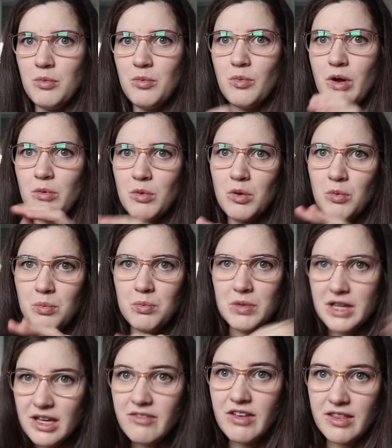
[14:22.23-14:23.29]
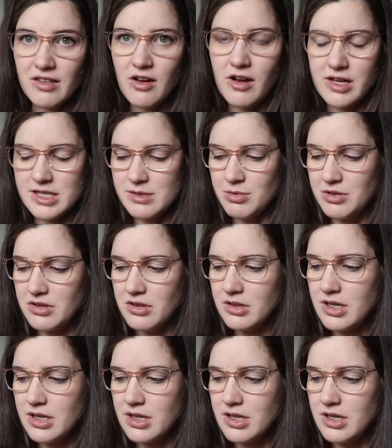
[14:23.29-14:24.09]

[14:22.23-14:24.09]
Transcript: when we're leaving the hospital,